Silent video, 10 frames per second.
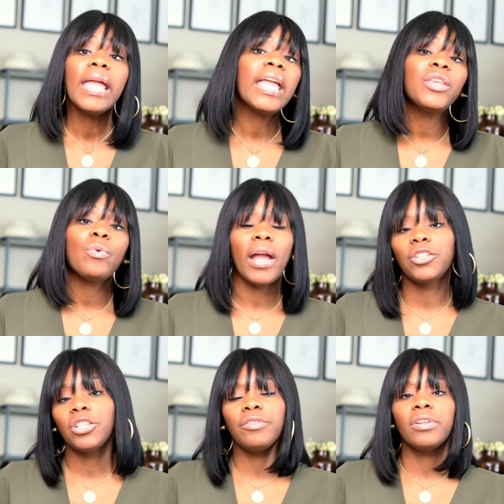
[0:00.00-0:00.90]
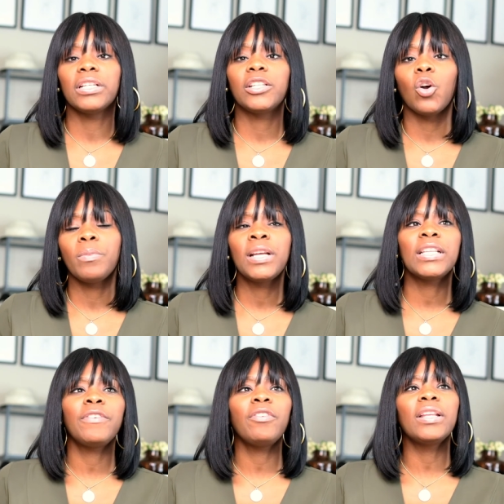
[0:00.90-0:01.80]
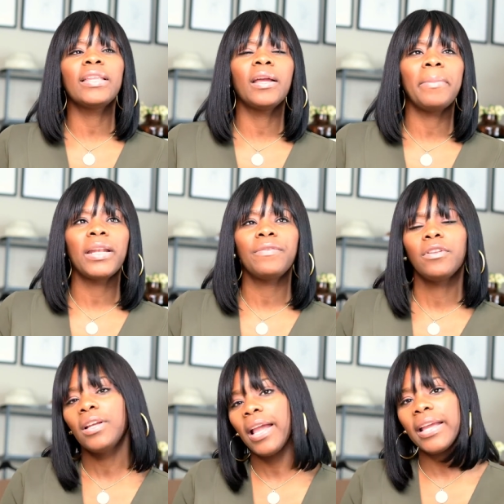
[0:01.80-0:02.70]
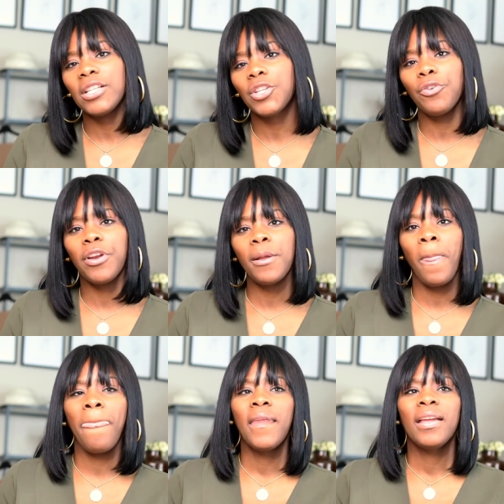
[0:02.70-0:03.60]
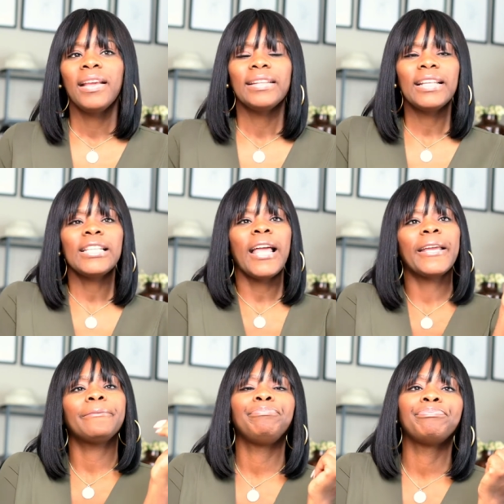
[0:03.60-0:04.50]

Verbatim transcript: And you actually really don't. Because if you really think about it, if you look at Instagram, there's like,